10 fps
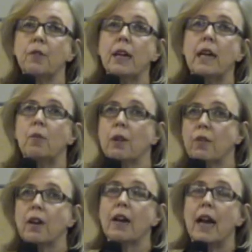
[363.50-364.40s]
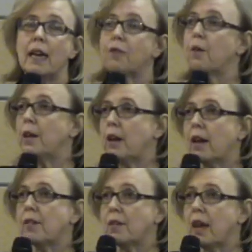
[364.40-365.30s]
looking at what they're getting from the
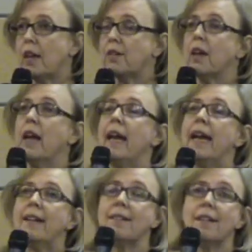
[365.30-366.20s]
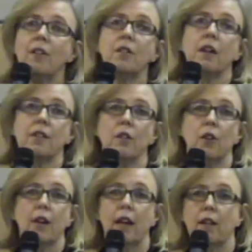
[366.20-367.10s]
United States, it still doesn't
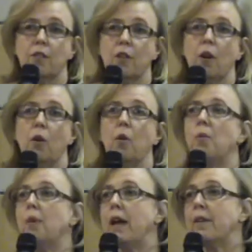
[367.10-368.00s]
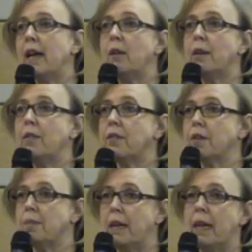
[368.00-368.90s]
look as though we have any reason
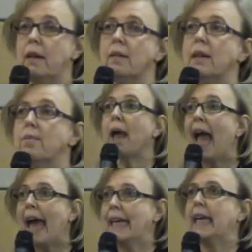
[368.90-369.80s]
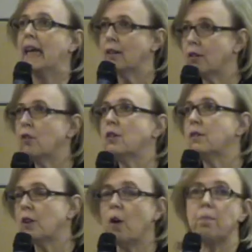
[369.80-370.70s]
to be panicking. So
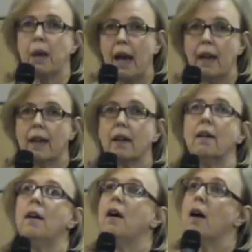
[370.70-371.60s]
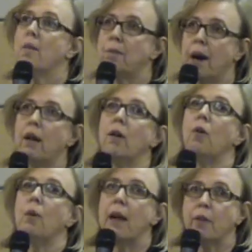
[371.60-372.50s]
don't panic,
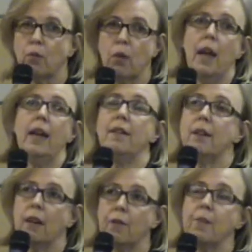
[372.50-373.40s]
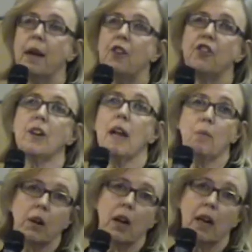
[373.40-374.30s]
but we have a right to information
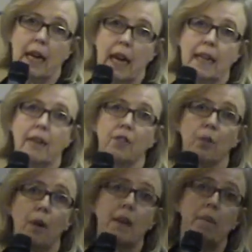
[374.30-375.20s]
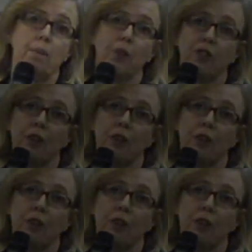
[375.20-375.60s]
and we're not getting it, so I'll keep pushing